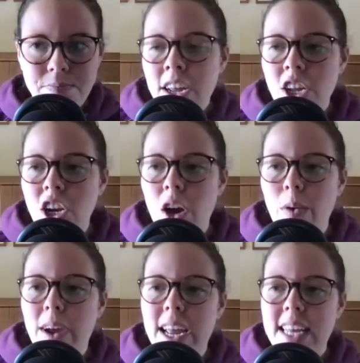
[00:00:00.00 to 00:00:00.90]
You
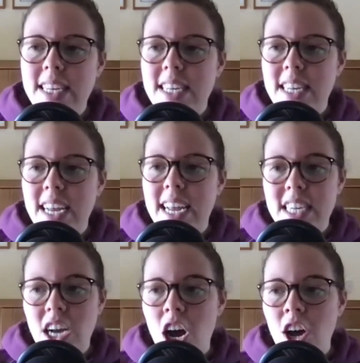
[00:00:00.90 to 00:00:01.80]
know, it's
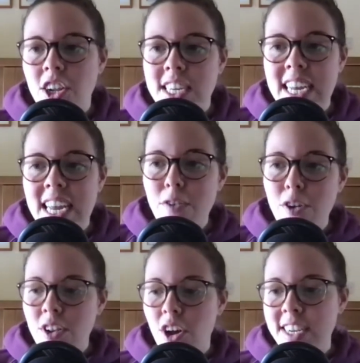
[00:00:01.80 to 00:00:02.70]
hard, because
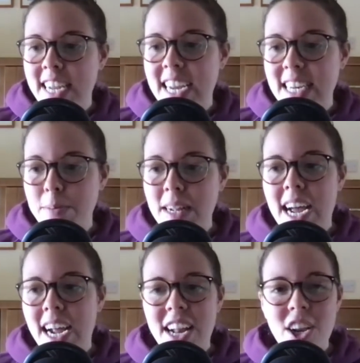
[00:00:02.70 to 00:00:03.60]
even on days I'd be
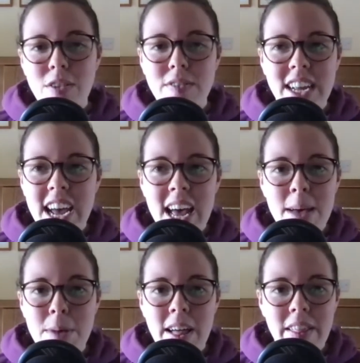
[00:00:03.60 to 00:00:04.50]
like, I don't even care
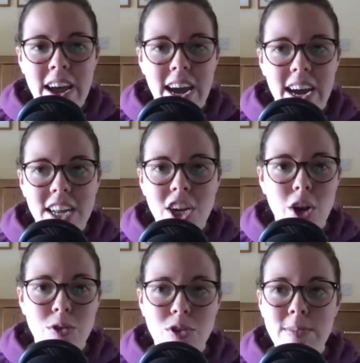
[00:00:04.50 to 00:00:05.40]
about that. You know,
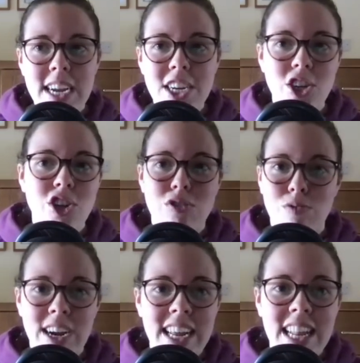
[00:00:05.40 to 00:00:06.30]
some days you just
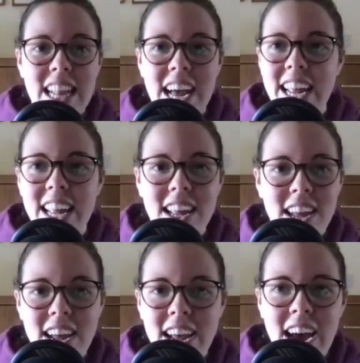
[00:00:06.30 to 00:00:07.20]
really like,
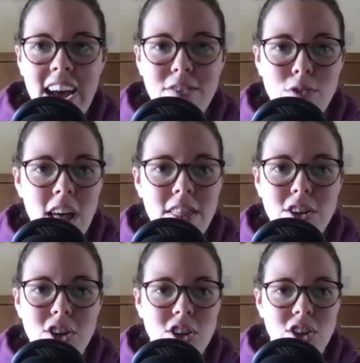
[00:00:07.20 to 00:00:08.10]
I'd rather
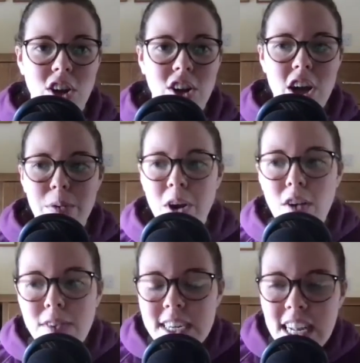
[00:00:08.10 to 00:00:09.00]
just not go. And
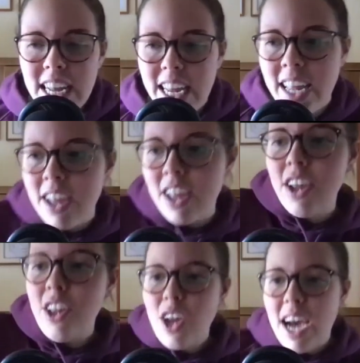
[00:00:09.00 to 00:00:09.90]
obviously
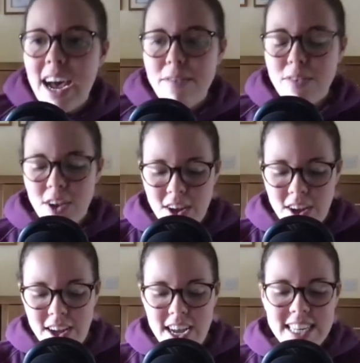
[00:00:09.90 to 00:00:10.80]
you have
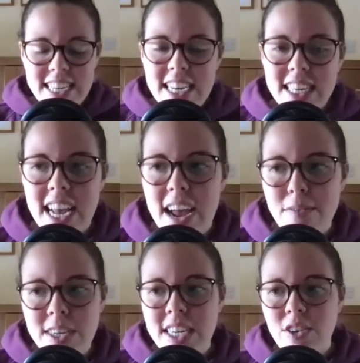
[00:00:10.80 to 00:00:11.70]
to assess
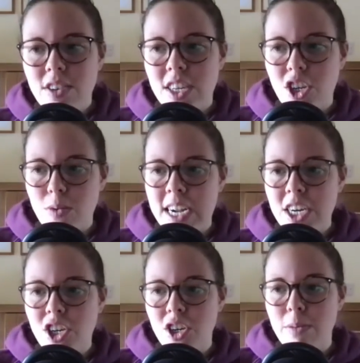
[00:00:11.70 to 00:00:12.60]
every single
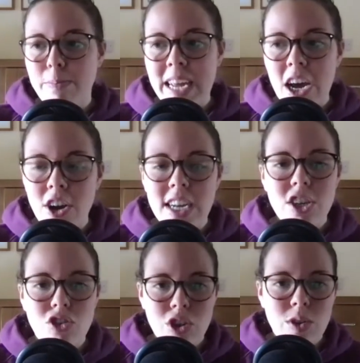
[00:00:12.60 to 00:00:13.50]
situation and be honest,
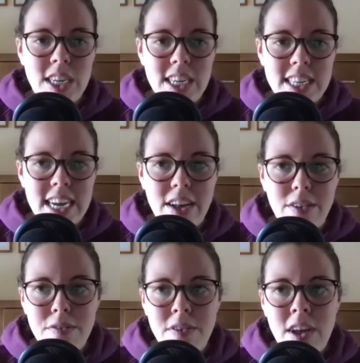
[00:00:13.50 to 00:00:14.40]
true to yourself.